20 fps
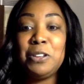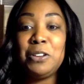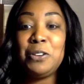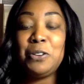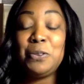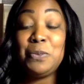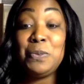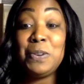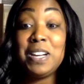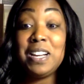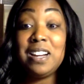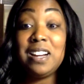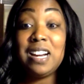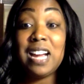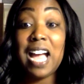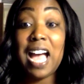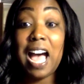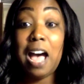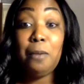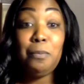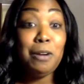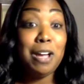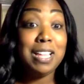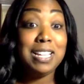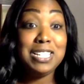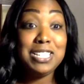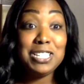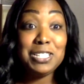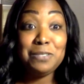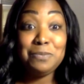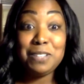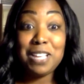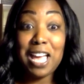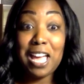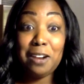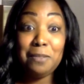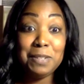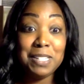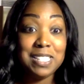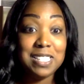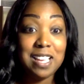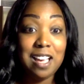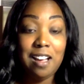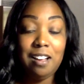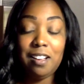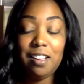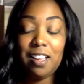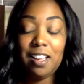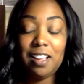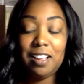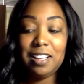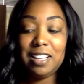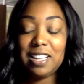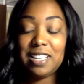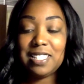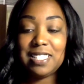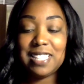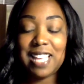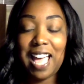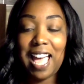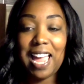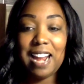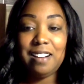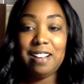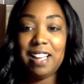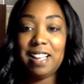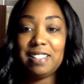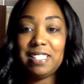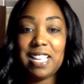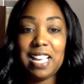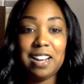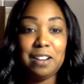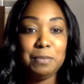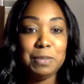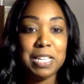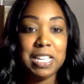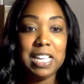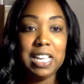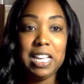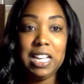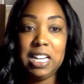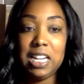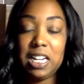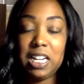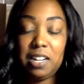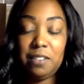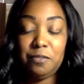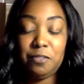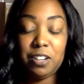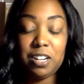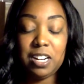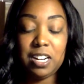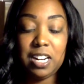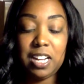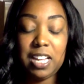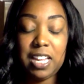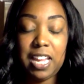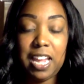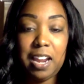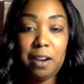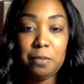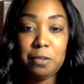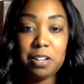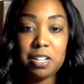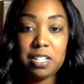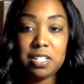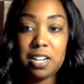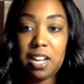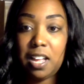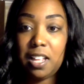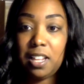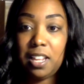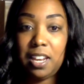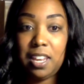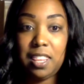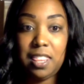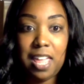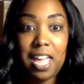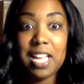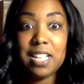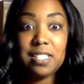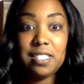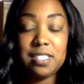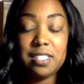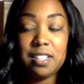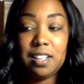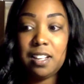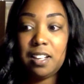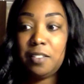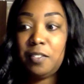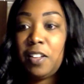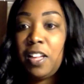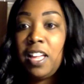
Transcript: where I'll probably just kind of be talking because I don't have time to be eating in front of the camera and all of that stuff,